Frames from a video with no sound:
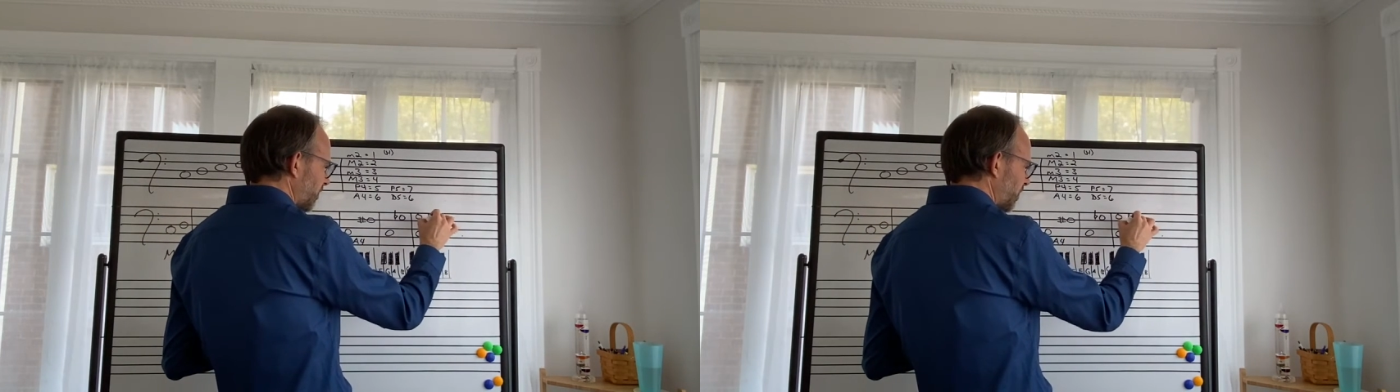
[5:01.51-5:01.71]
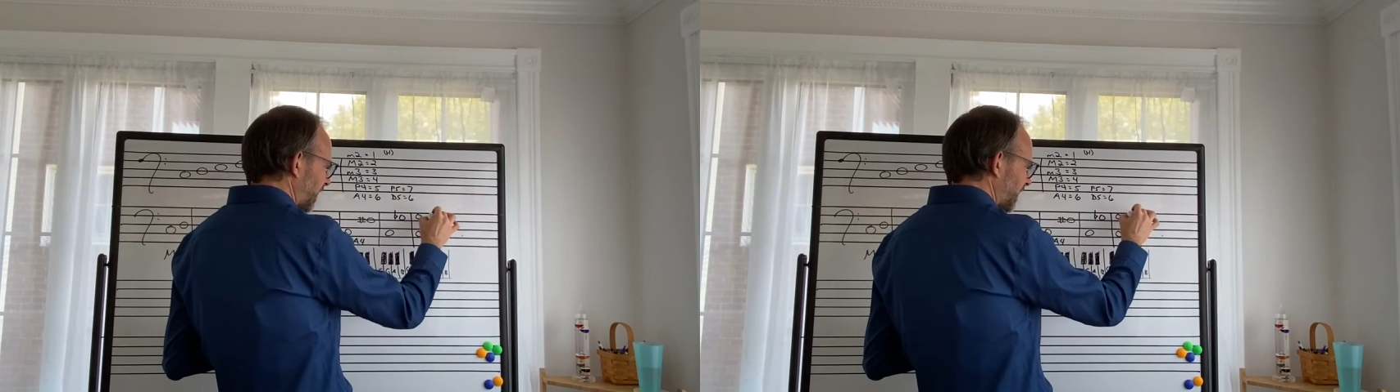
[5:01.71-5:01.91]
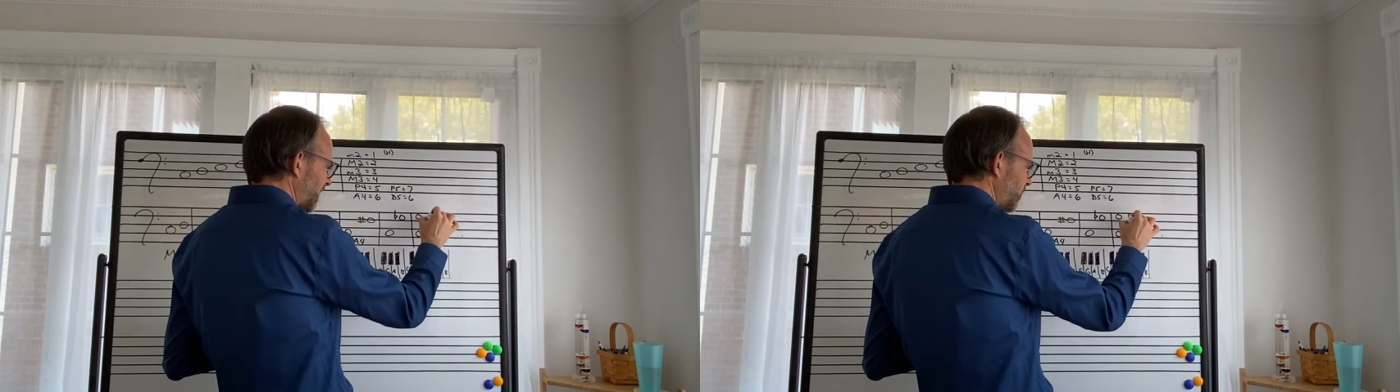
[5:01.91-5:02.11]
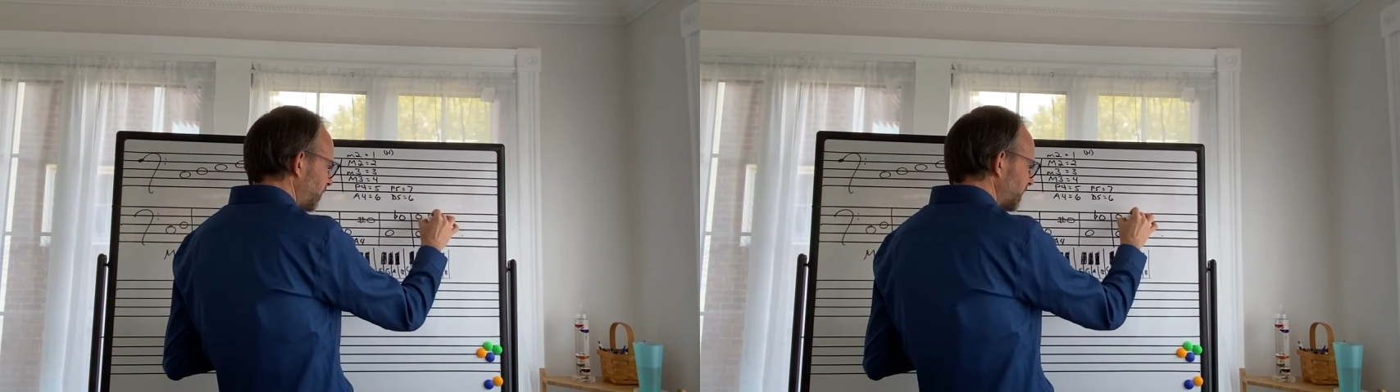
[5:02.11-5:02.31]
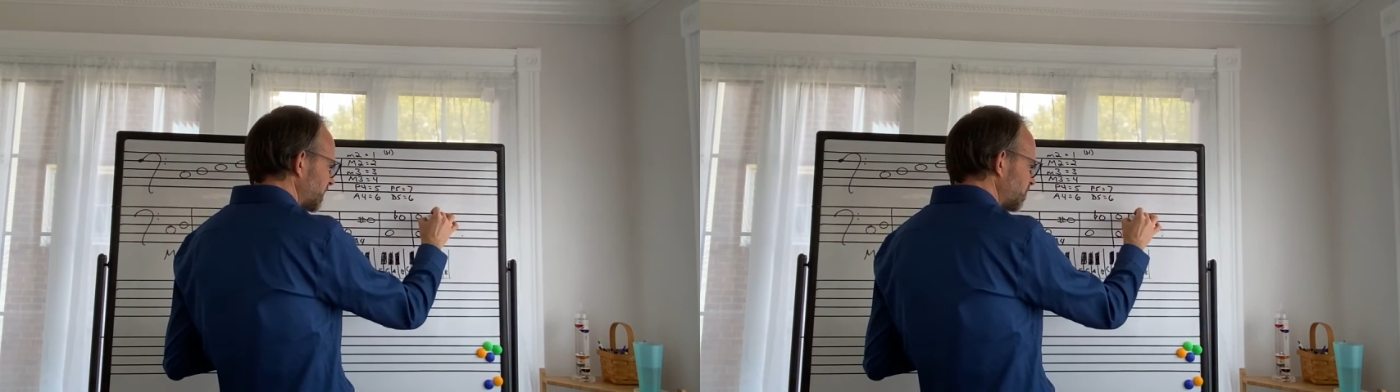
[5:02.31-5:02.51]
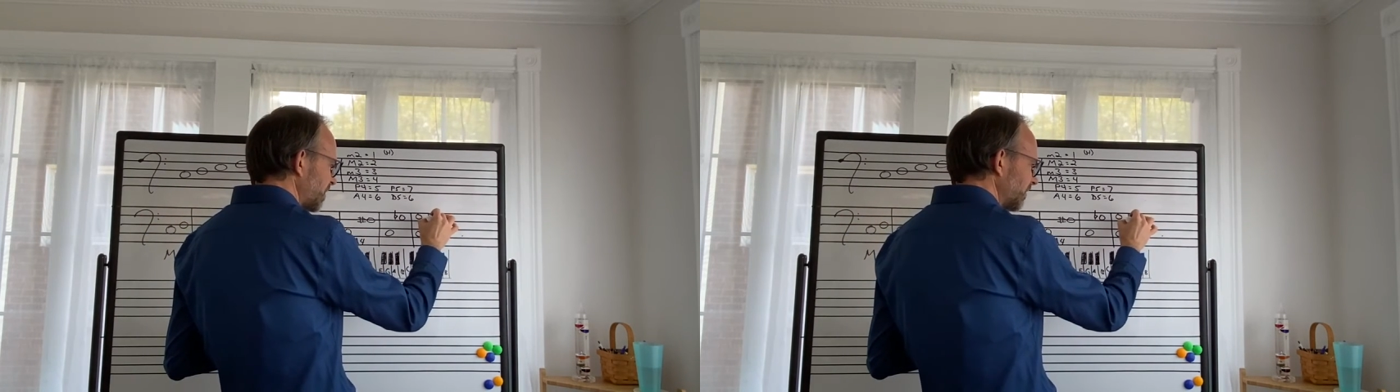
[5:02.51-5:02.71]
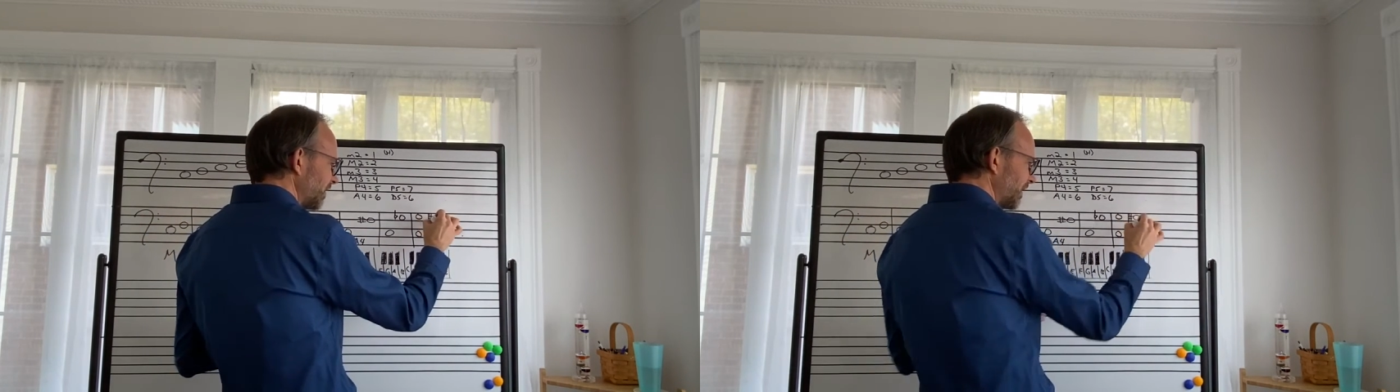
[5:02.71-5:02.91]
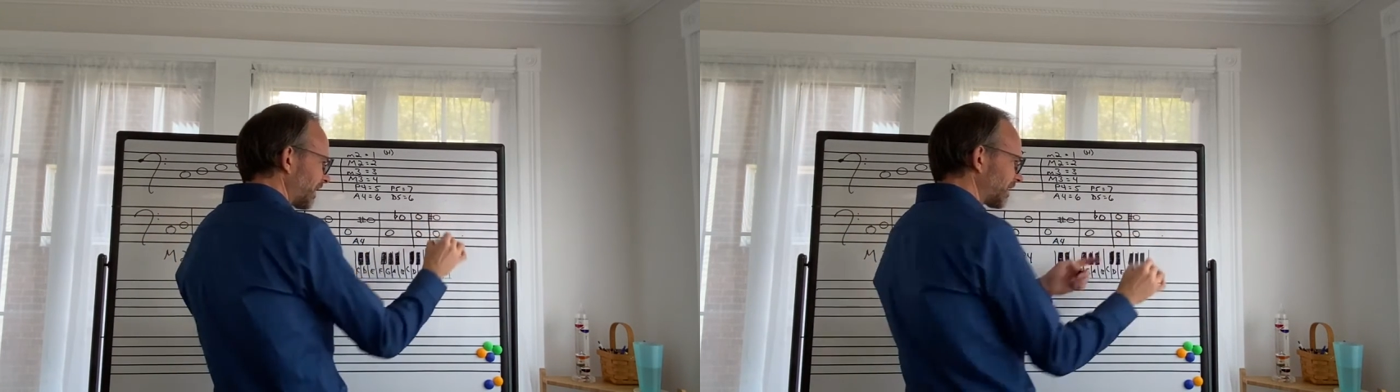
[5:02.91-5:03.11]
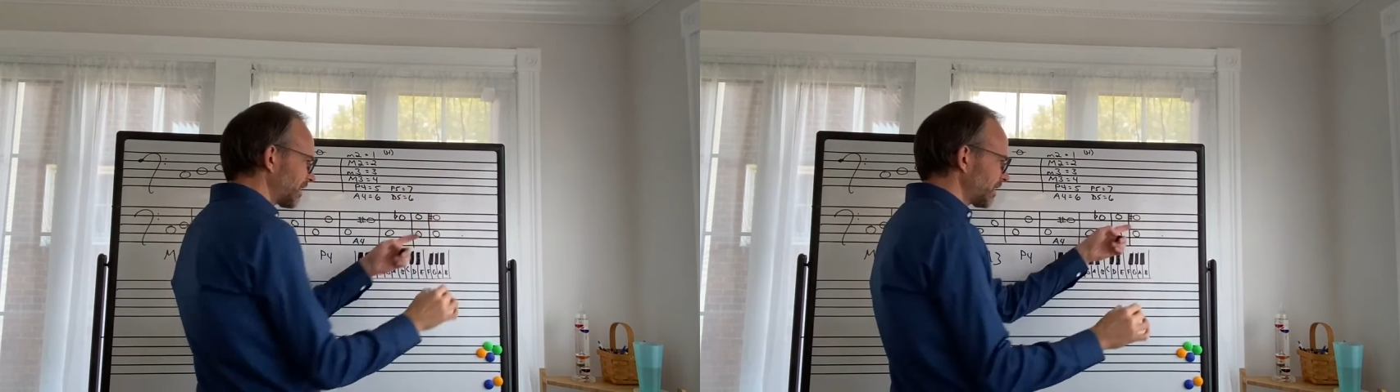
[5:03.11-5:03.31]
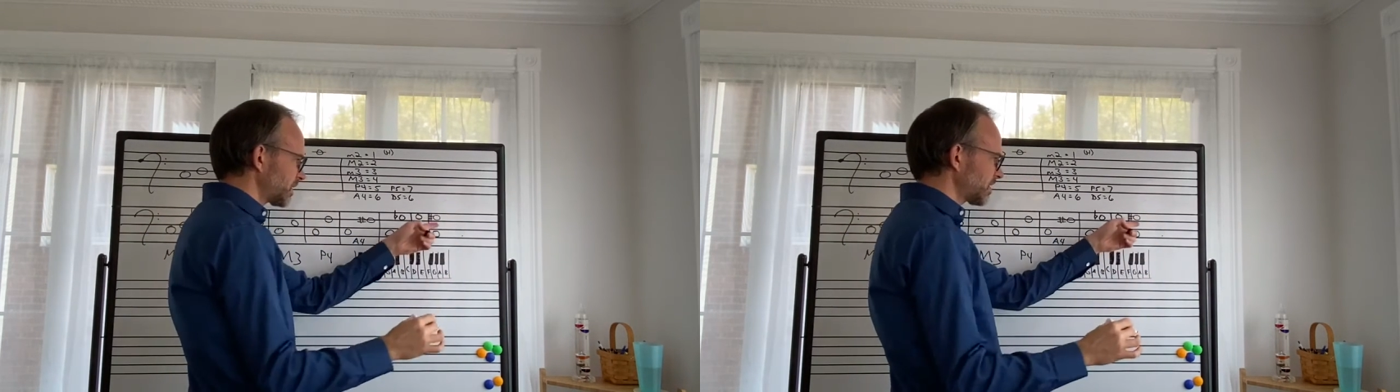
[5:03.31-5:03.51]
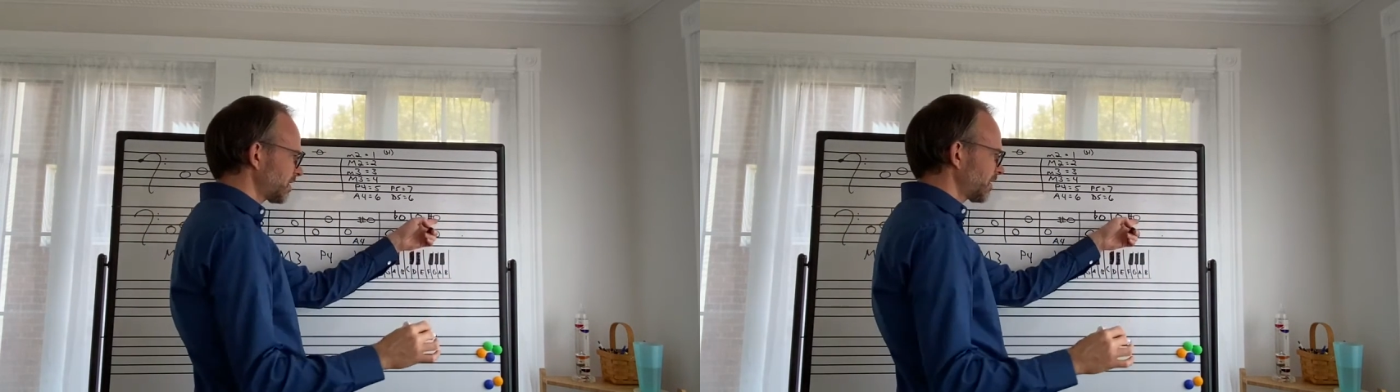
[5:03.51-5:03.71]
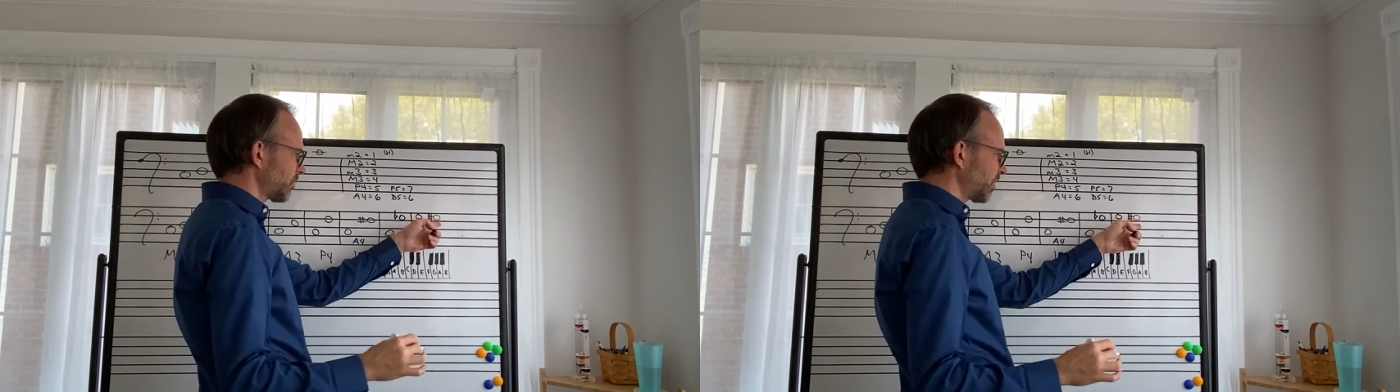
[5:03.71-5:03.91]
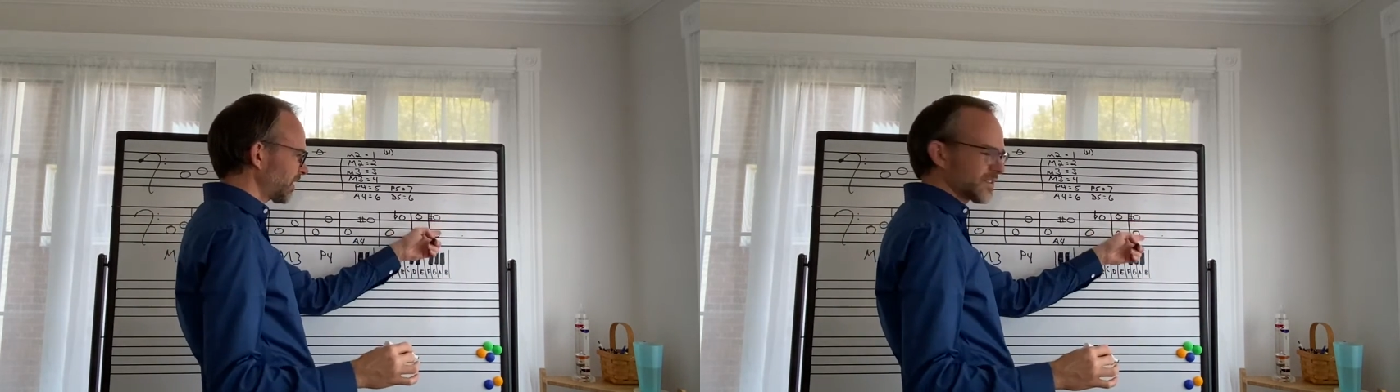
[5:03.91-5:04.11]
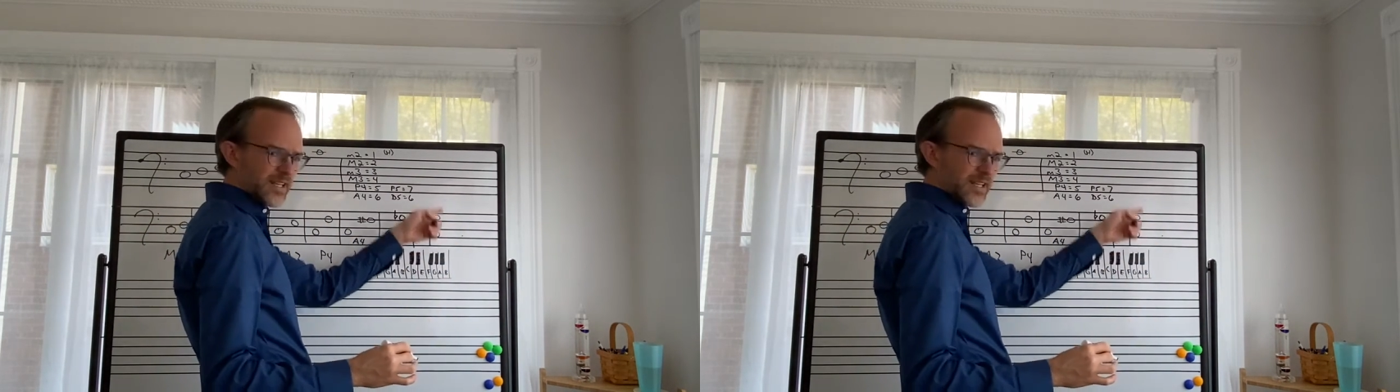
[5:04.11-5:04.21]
but I can't really spell it like this because